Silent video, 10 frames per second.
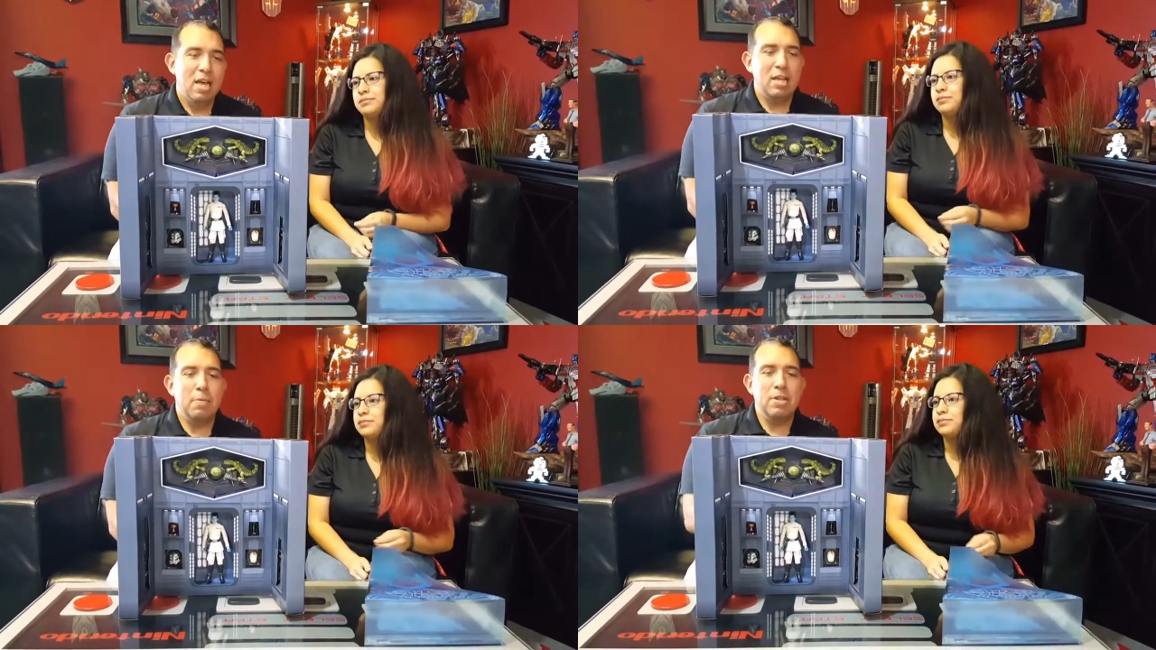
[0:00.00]

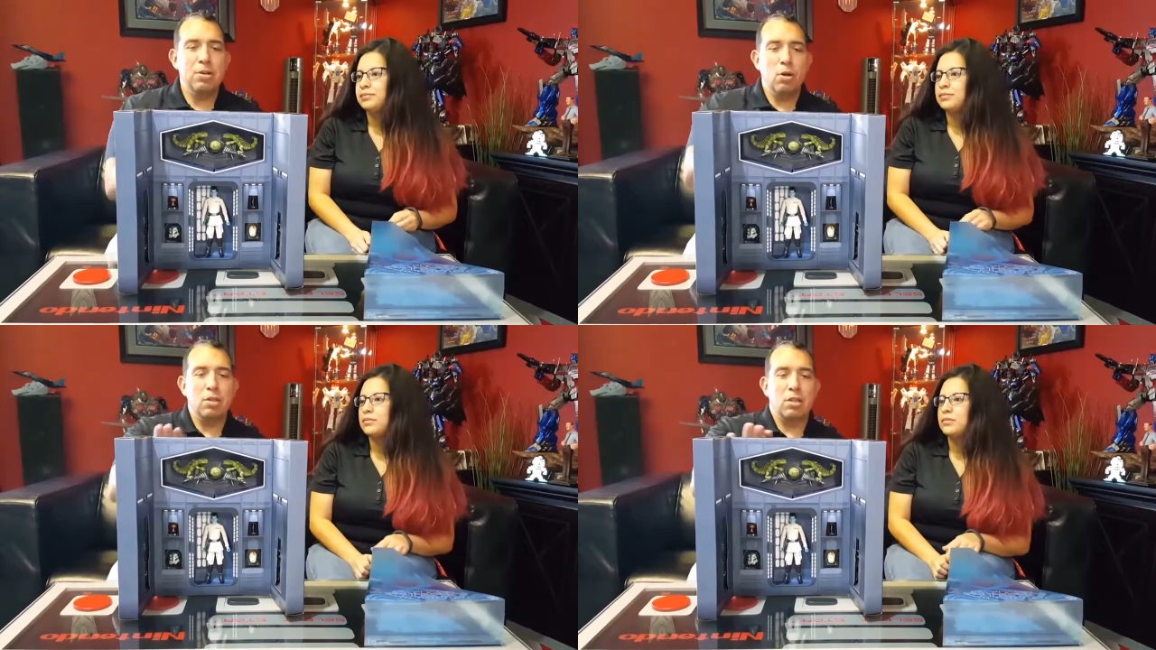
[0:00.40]
Speaker 1: Yeah, but you
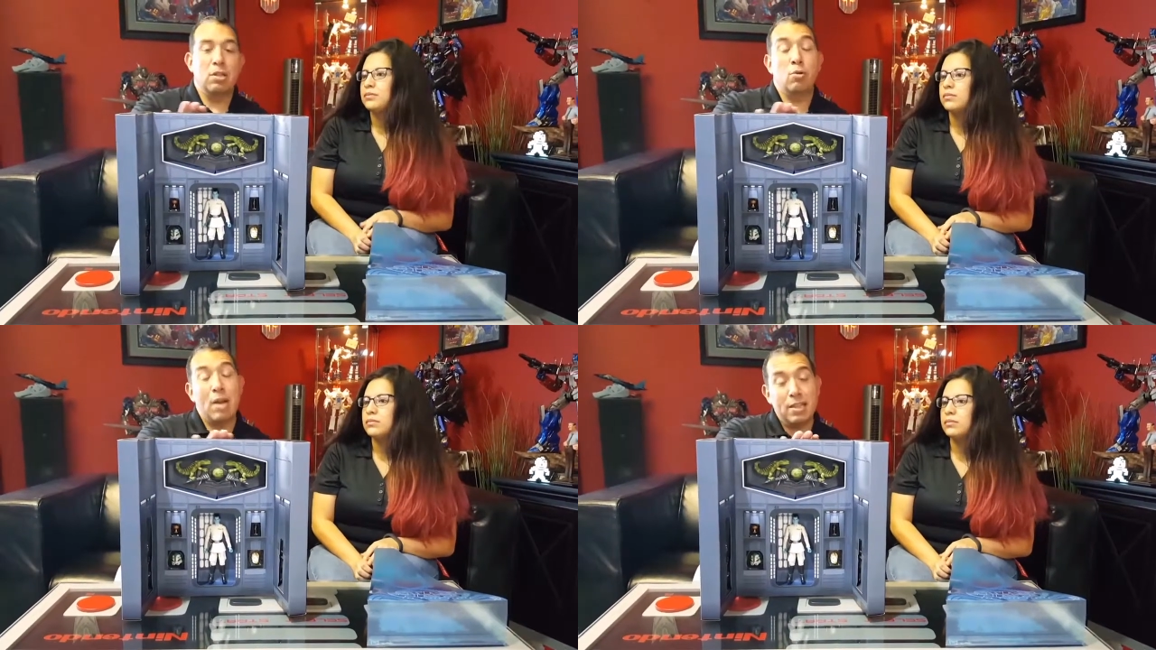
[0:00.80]
know, the, the
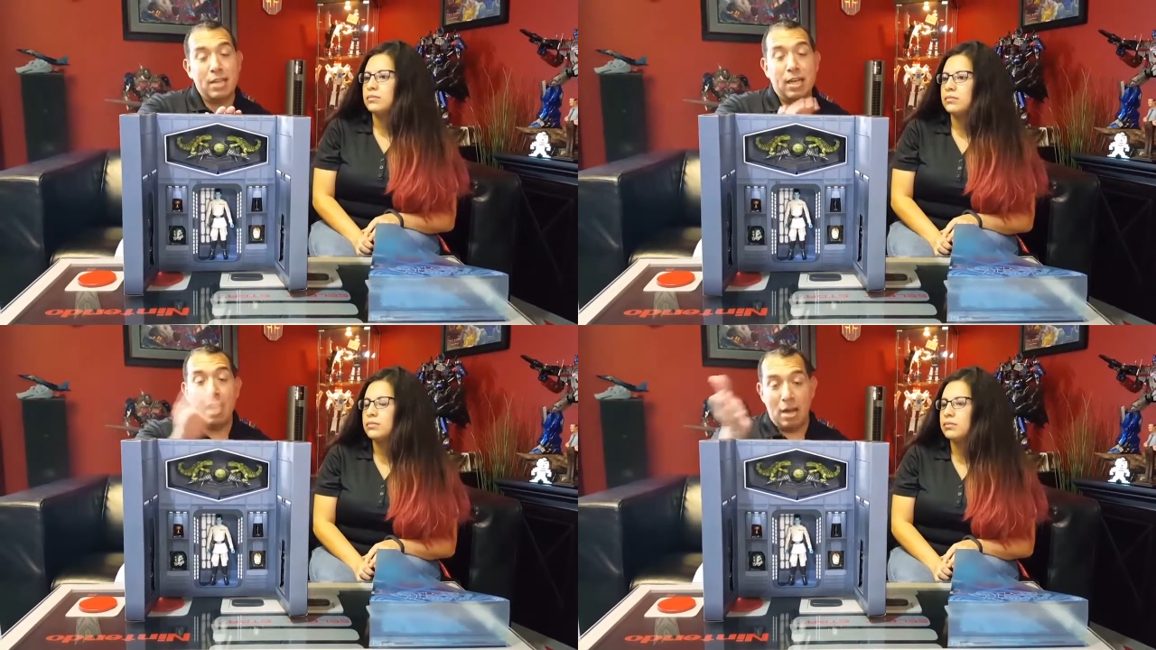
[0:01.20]
great
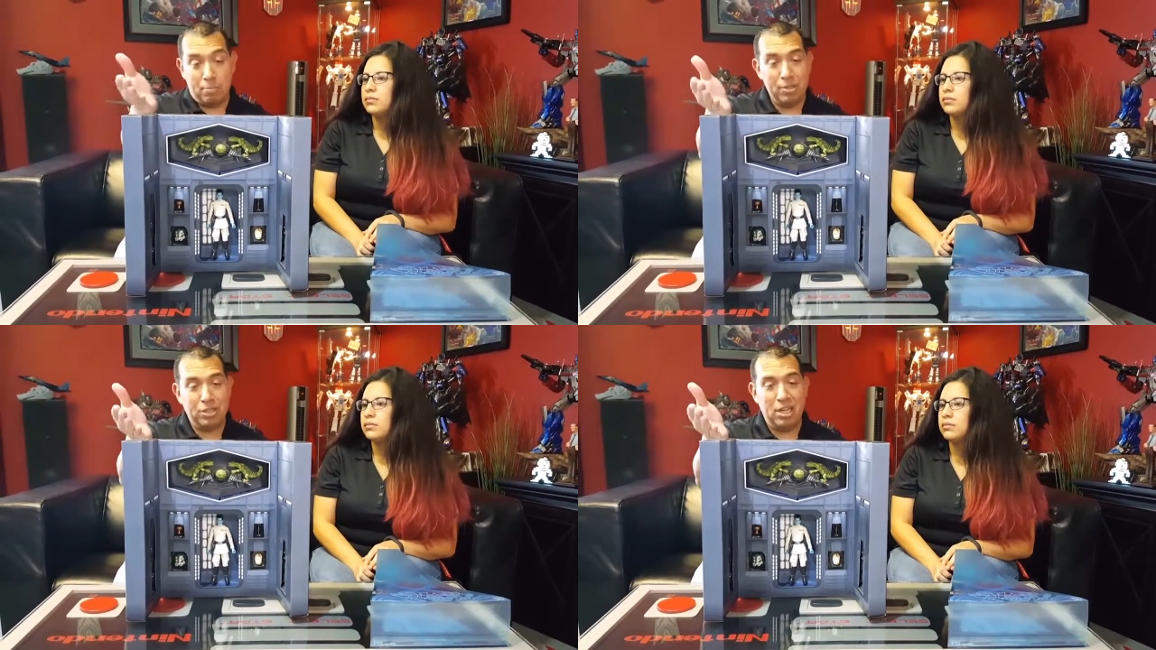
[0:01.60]
thing, and I
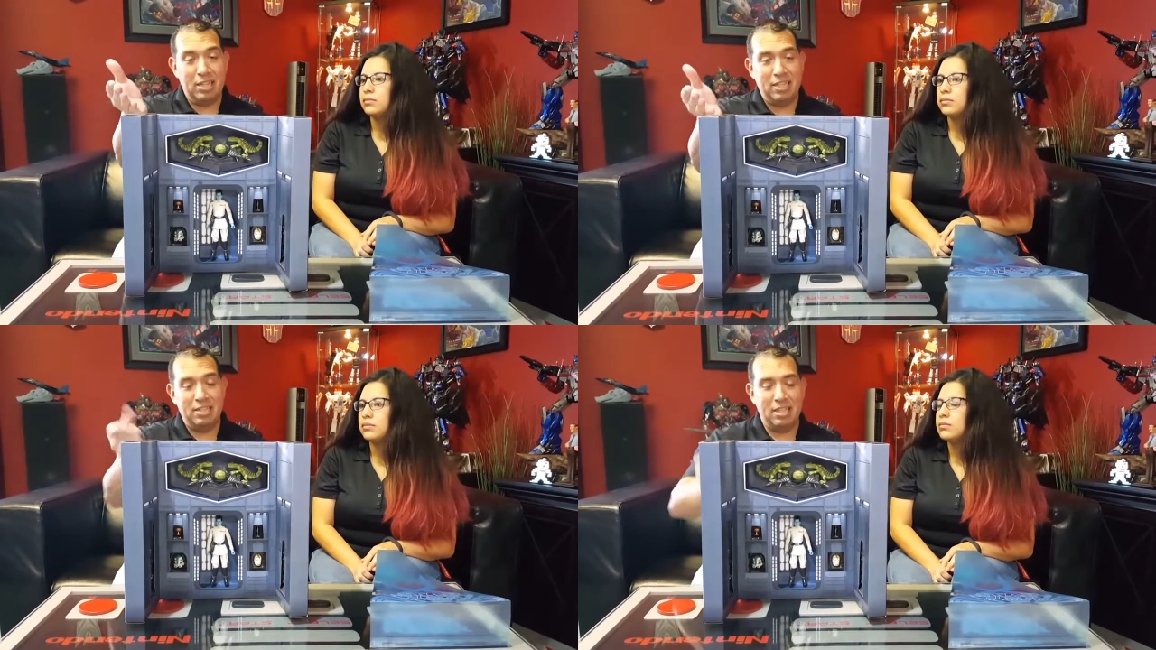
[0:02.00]
appreciate
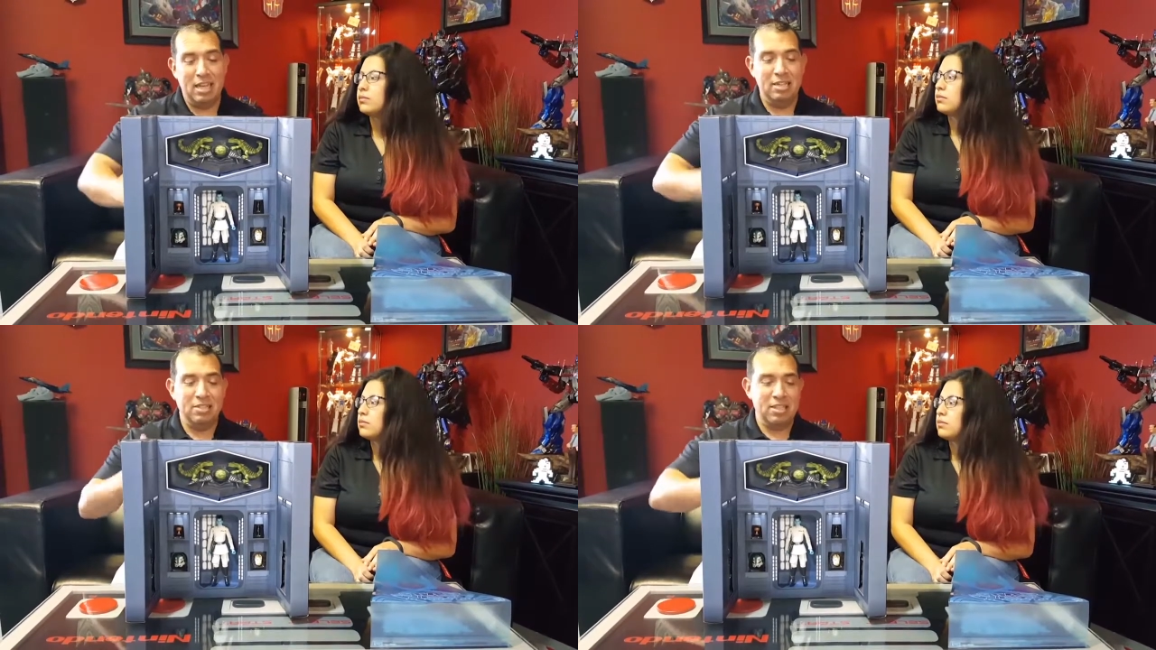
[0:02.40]
this,
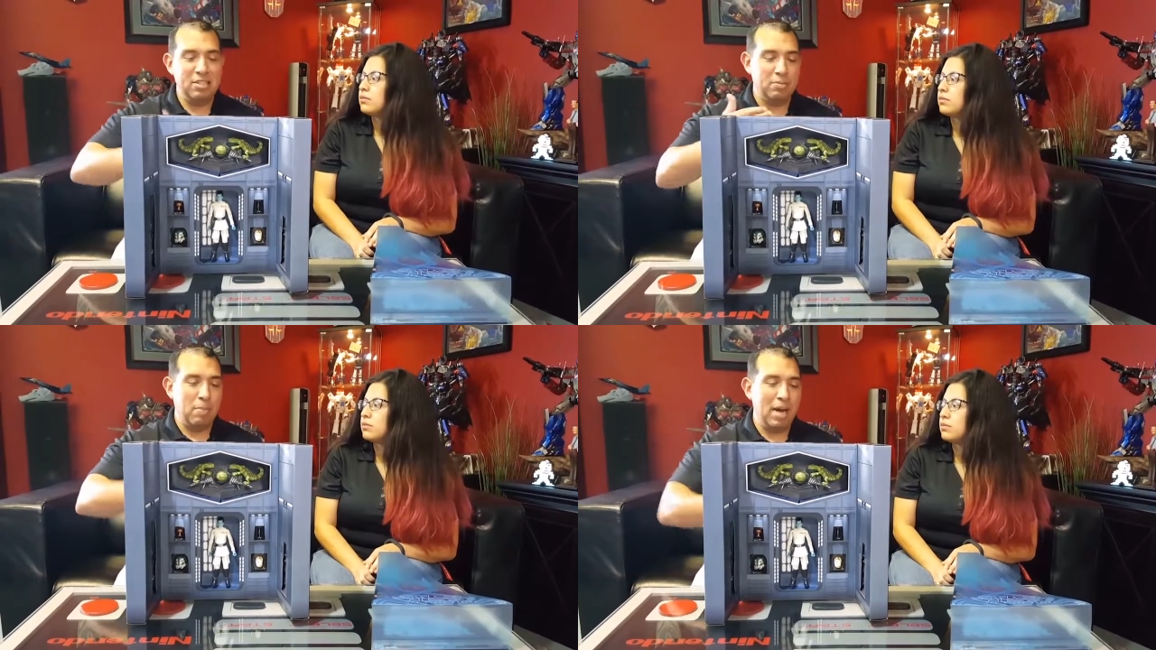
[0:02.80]
is
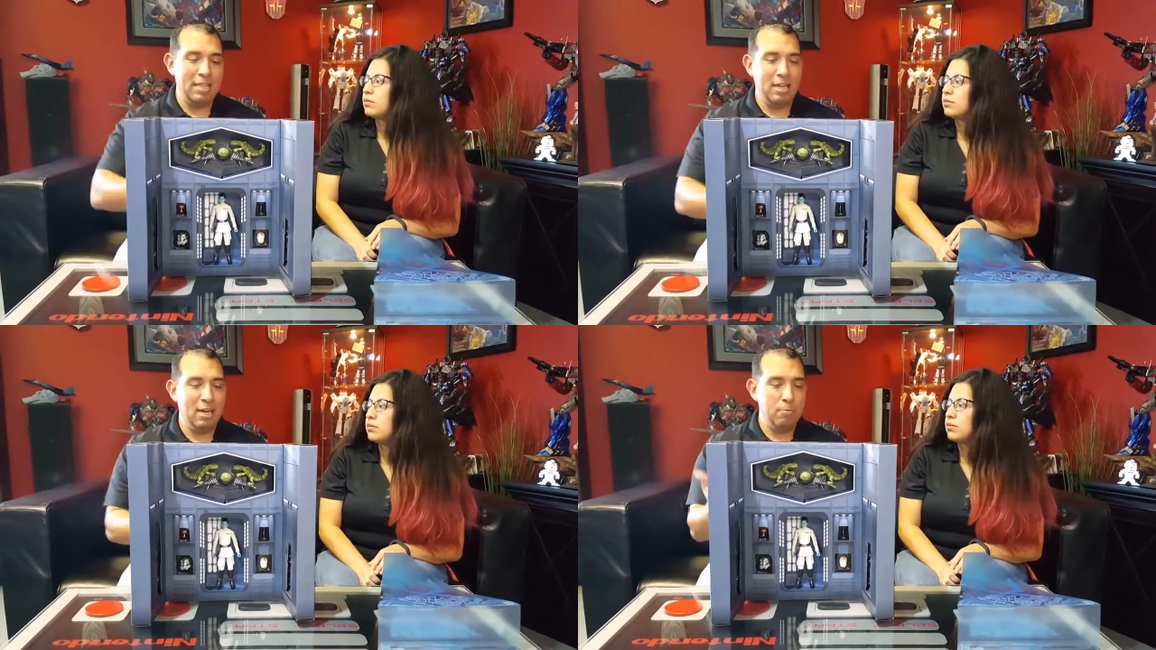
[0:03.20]
since my
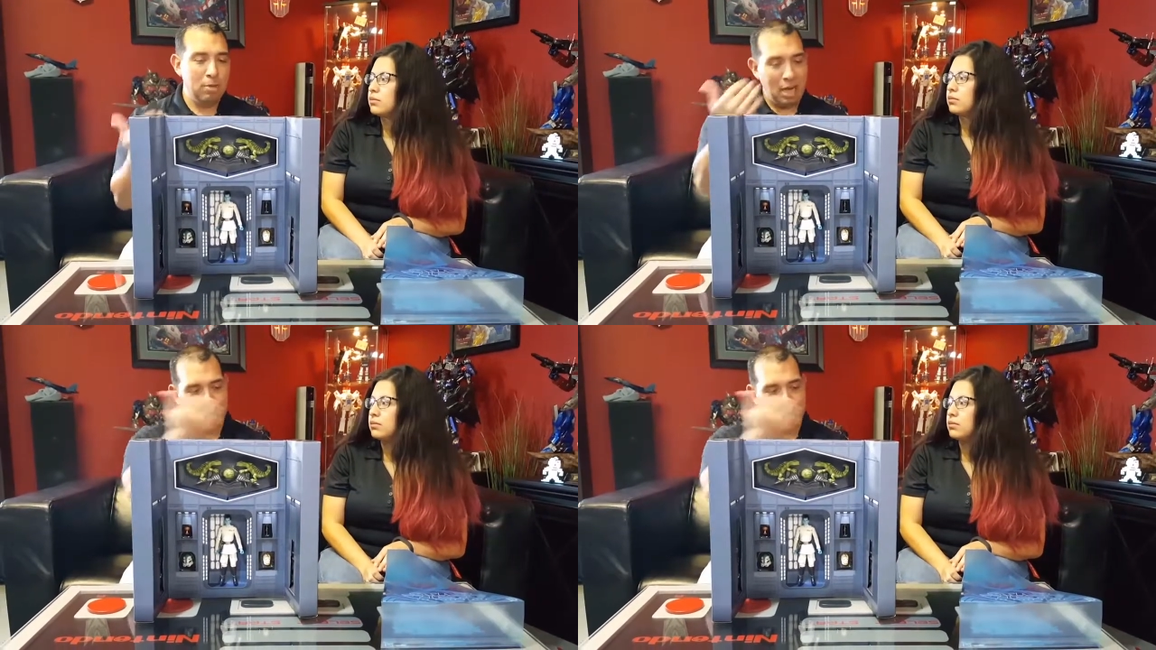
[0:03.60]
time when I